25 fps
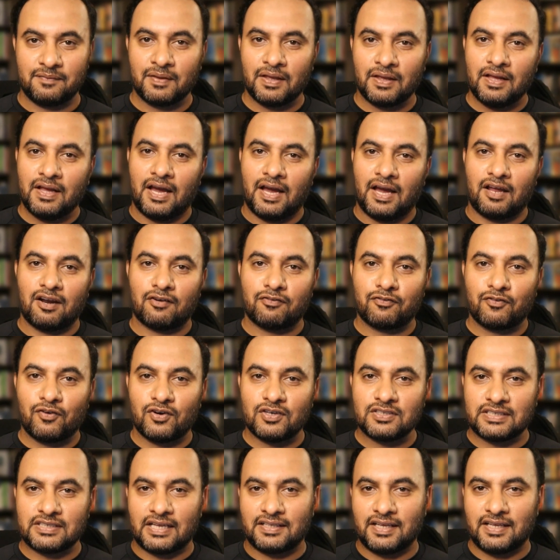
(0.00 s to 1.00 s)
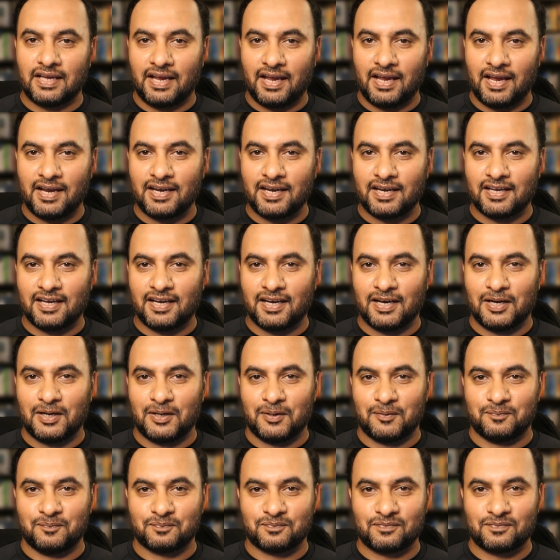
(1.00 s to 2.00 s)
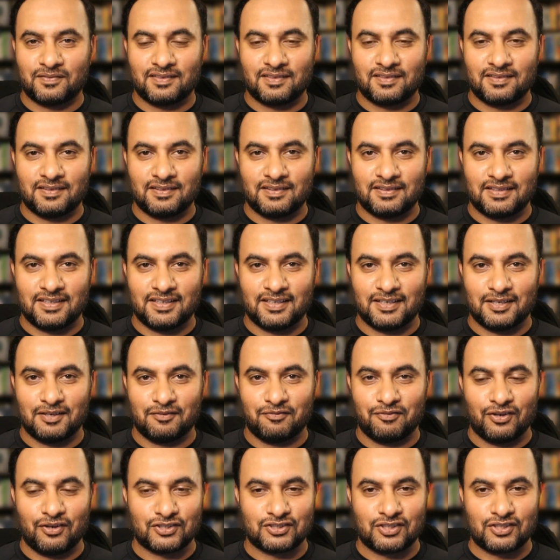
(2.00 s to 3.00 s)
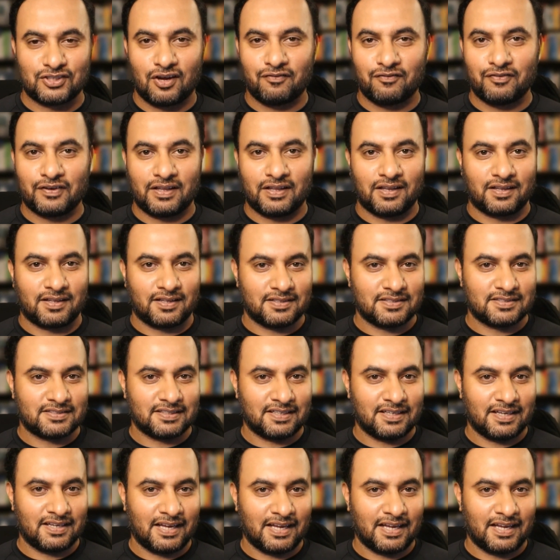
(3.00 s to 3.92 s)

And of course, at the end, the philosophical concern,